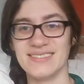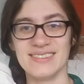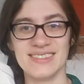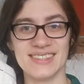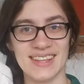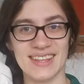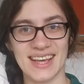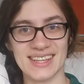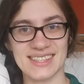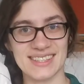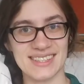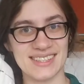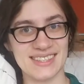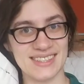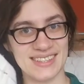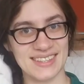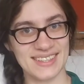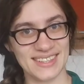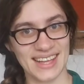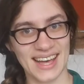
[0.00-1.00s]
So
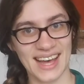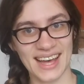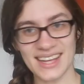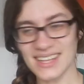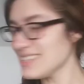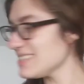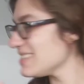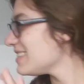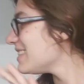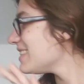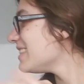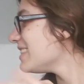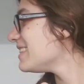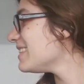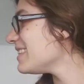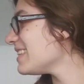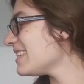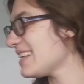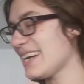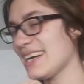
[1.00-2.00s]
that's that.
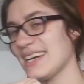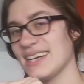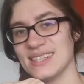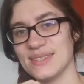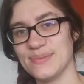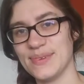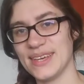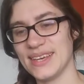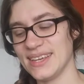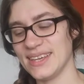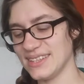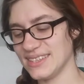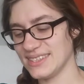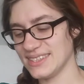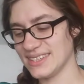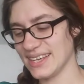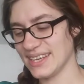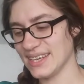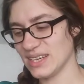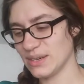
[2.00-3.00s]
That has
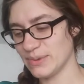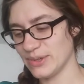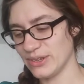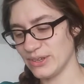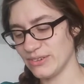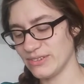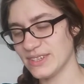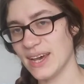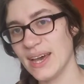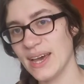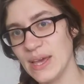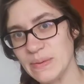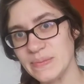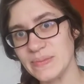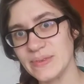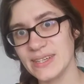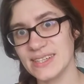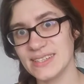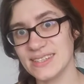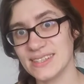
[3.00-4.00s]
been taking up a lot of
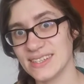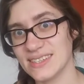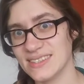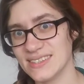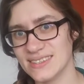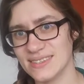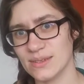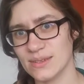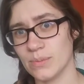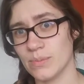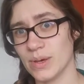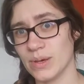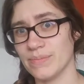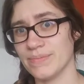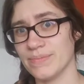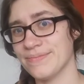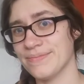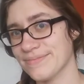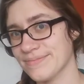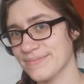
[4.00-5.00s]
time because it's a bit,
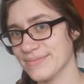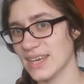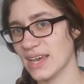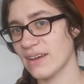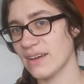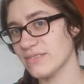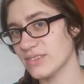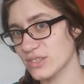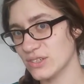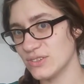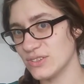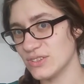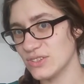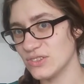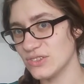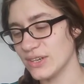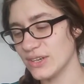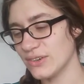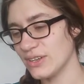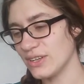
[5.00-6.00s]
I have to
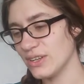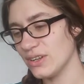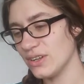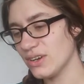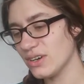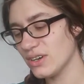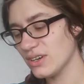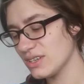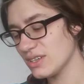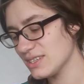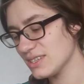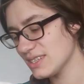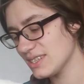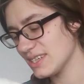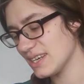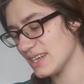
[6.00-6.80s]
concentrate on it a lot.